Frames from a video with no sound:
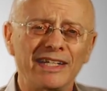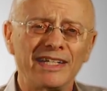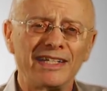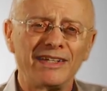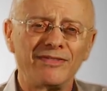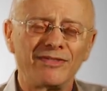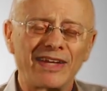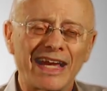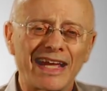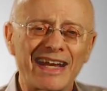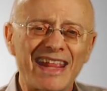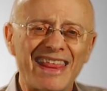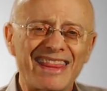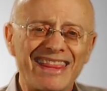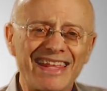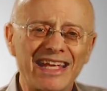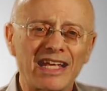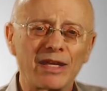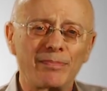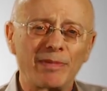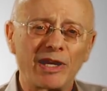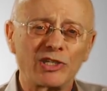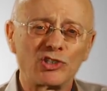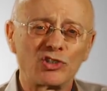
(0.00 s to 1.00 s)
you've got to
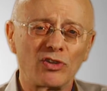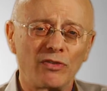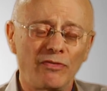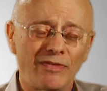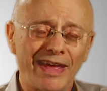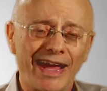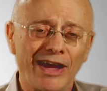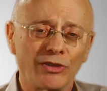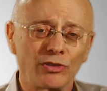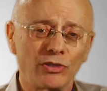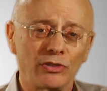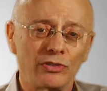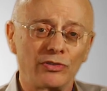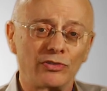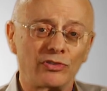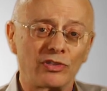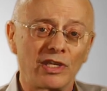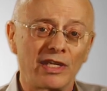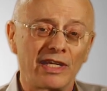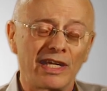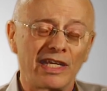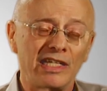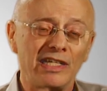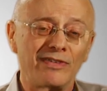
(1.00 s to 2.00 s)
think about your values,
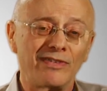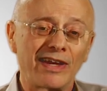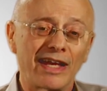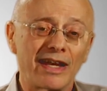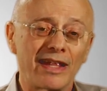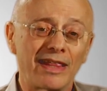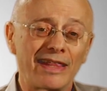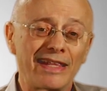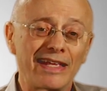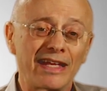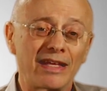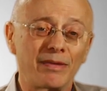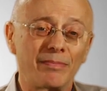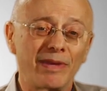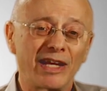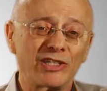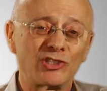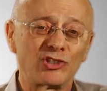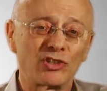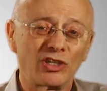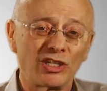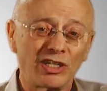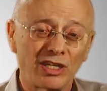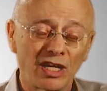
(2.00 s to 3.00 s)
and you've got to think
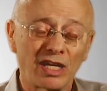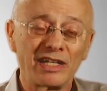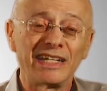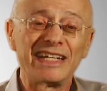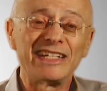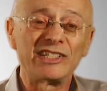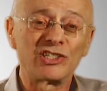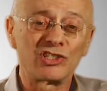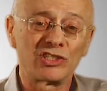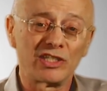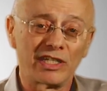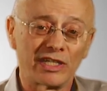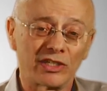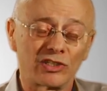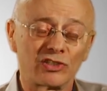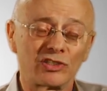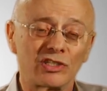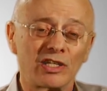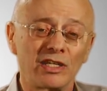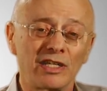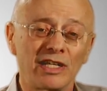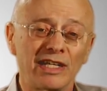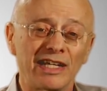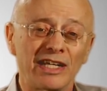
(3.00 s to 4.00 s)
about your gut instincts